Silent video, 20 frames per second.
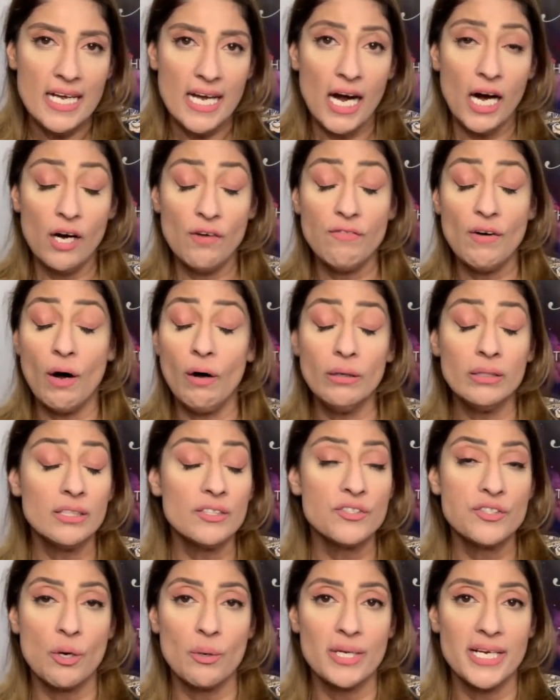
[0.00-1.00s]
Of all
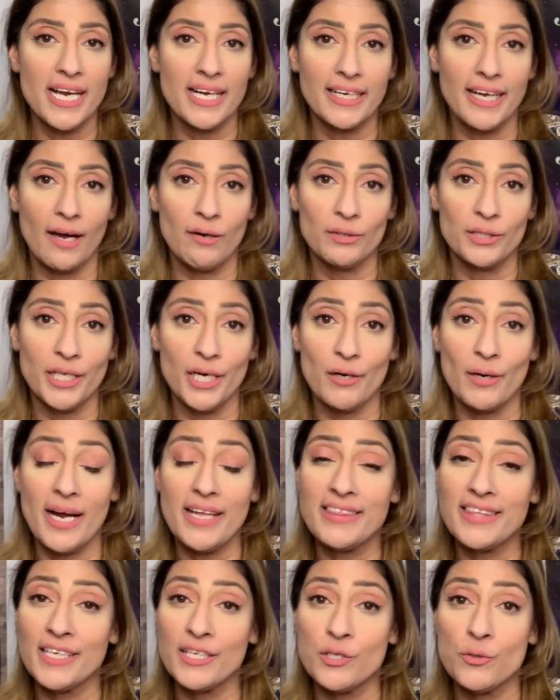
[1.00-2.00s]
the zodiac out there,
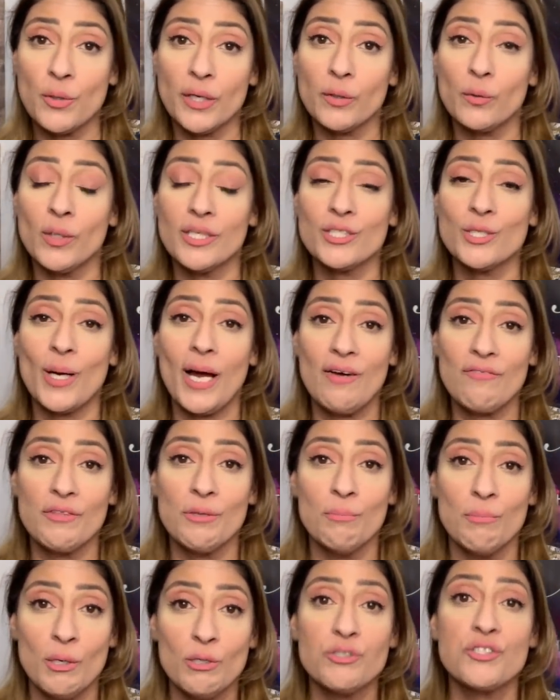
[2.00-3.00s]
I think you are are going to have
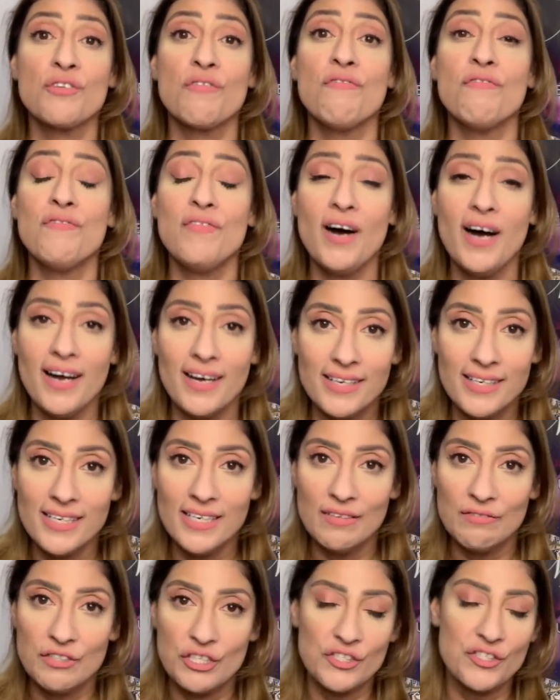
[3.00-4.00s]
the most
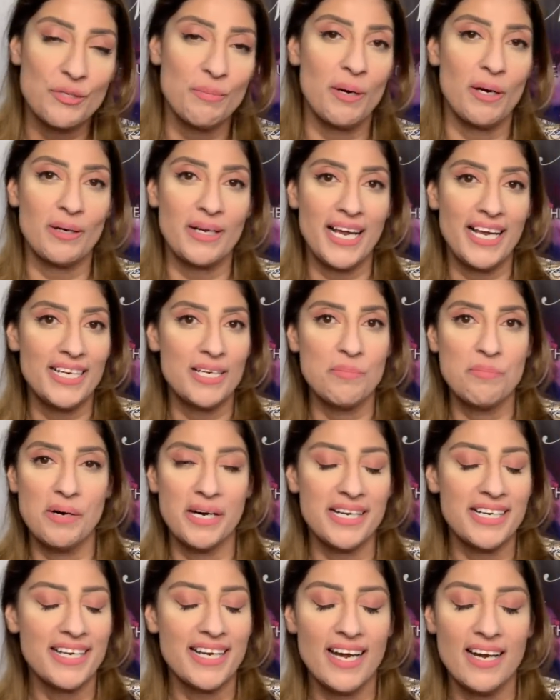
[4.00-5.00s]
fun of just about
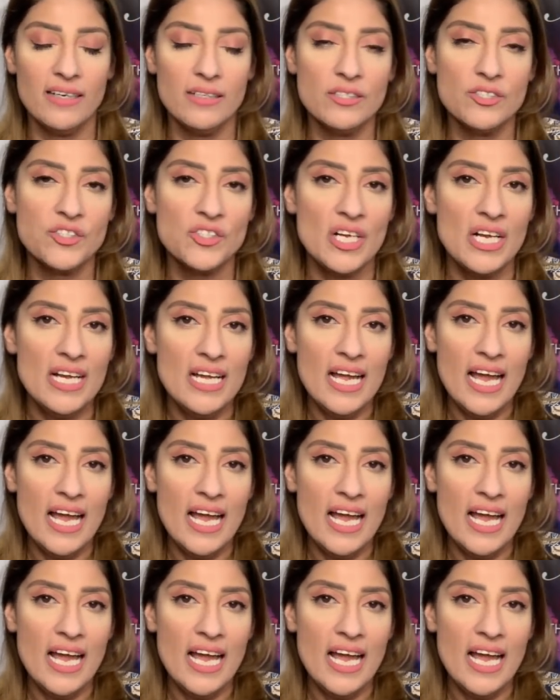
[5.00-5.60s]
anybody else.